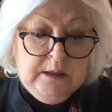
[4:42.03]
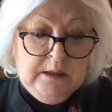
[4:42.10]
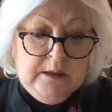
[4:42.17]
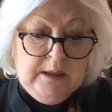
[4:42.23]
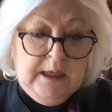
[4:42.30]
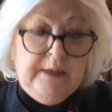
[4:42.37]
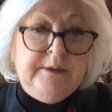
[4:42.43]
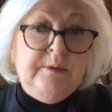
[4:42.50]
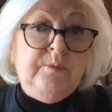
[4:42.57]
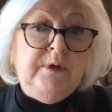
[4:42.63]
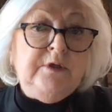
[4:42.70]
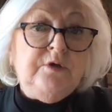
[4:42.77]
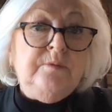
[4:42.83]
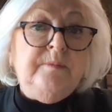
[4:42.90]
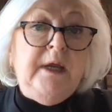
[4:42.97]
And then
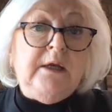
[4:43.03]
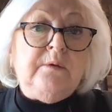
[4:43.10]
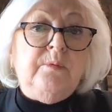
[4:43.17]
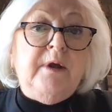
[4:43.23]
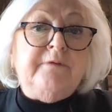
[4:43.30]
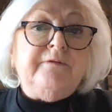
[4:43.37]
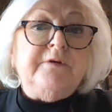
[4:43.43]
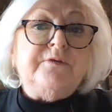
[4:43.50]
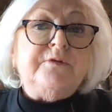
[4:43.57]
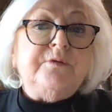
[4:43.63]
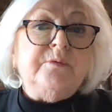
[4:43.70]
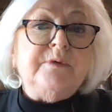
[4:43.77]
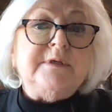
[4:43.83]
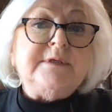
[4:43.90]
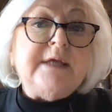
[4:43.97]
we do make reference
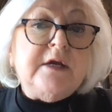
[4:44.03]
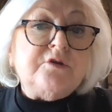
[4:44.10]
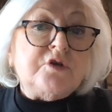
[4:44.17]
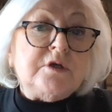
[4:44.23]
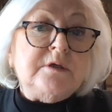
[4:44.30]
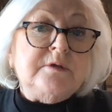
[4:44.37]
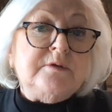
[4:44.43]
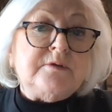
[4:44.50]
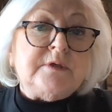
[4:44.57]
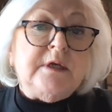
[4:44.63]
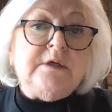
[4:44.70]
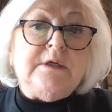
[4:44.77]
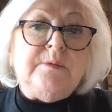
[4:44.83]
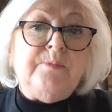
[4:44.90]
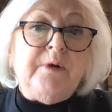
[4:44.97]
to recessions
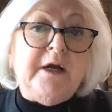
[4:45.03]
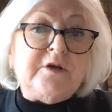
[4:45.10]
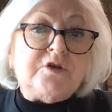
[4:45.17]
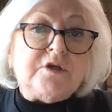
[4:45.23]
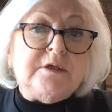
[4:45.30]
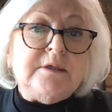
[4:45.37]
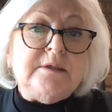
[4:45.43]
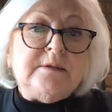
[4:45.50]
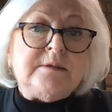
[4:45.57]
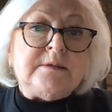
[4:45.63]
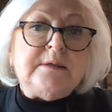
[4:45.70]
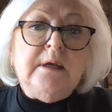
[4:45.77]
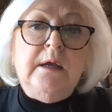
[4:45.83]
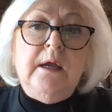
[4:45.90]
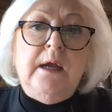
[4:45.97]
and
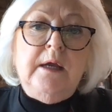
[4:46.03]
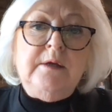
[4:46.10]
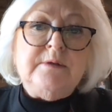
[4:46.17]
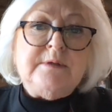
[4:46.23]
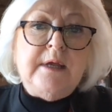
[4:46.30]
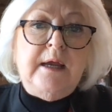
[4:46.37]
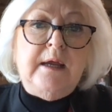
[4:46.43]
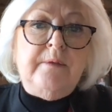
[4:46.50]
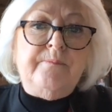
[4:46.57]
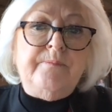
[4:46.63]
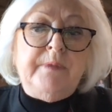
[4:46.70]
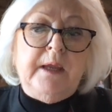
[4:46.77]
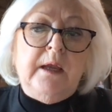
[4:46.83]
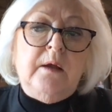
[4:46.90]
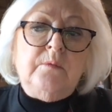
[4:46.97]
depressions, and you say,
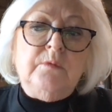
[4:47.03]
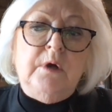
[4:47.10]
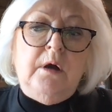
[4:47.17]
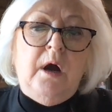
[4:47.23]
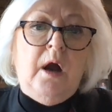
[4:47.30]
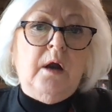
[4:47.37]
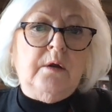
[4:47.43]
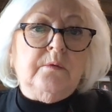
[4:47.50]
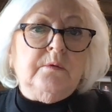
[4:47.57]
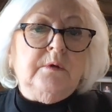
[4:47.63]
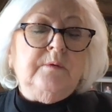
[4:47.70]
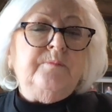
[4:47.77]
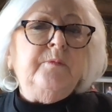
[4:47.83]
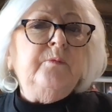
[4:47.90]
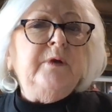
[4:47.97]
well,
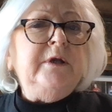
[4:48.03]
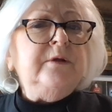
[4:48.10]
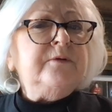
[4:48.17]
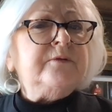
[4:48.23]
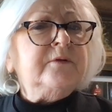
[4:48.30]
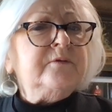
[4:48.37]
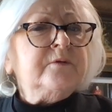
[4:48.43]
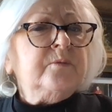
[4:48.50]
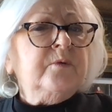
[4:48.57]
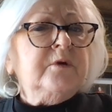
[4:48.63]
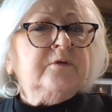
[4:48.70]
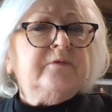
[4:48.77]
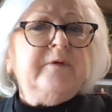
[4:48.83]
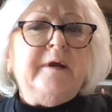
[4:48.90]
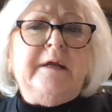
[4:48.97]
we use those
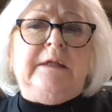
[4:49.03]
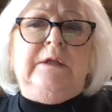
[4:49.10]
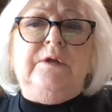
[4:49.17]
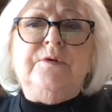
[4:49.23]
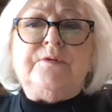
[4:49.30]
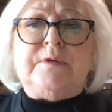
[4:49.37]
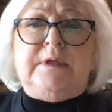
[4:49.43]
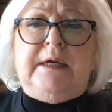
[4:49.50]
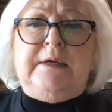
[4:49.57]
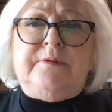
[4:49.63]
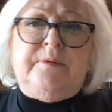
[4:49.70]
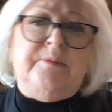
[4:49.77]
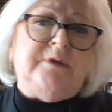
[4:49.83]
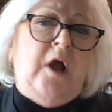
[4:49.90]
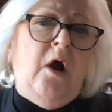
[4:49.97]
words very loosely.
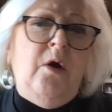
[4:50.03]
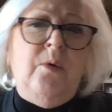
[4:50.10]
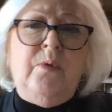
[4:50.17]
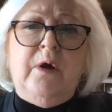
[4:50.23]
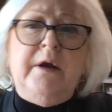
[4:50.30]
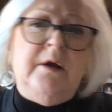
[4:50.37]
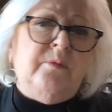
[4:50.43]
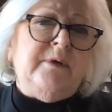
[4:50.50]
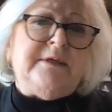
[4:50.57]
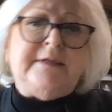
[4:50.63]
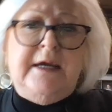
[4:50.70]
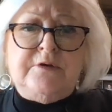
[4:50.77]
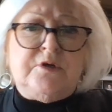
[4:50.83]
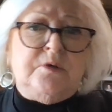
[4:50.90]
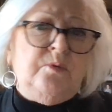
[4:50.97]
Someone says, oh, we're in a
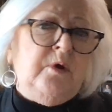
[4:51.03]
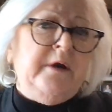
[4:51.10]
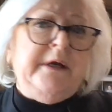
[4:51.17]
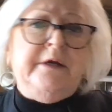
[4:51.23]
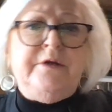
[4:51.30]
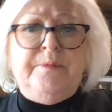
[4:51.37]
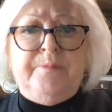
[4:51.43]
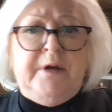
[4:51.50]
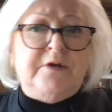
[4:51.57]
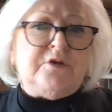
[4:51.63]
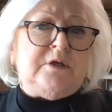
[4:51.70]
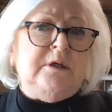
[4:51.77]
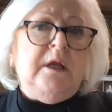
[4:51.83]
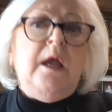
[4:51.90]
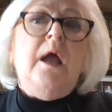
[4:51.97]
recession, we're in a
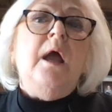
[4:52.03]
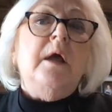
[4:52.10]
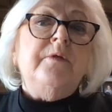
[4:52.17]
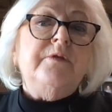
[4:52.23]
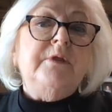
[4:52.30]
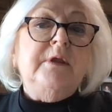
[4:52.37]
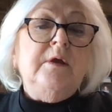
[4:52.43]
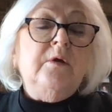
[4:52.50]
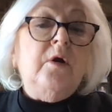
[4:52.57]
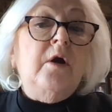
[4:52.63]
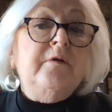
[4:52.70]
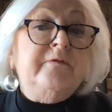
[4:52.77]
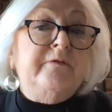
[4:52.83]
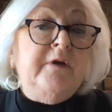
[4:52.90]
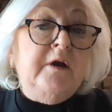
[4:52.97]
depression. There
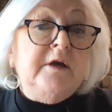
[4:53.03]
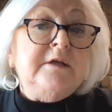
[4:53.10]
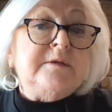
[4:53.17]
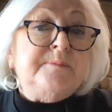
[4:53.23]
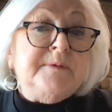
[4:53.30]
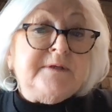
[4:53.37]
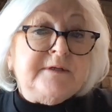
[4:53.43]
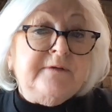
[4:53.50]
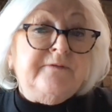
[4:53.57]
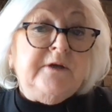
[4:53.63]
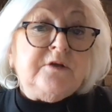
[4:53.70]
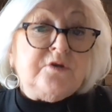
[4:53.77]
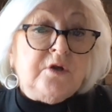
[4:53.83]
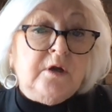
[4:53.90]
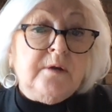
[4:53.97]
are very
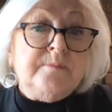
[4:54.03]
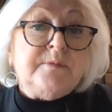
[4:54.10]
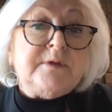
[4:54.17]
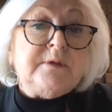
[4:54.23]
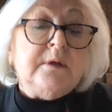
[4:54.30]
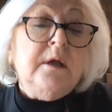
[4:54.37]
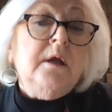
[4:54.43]
specific terms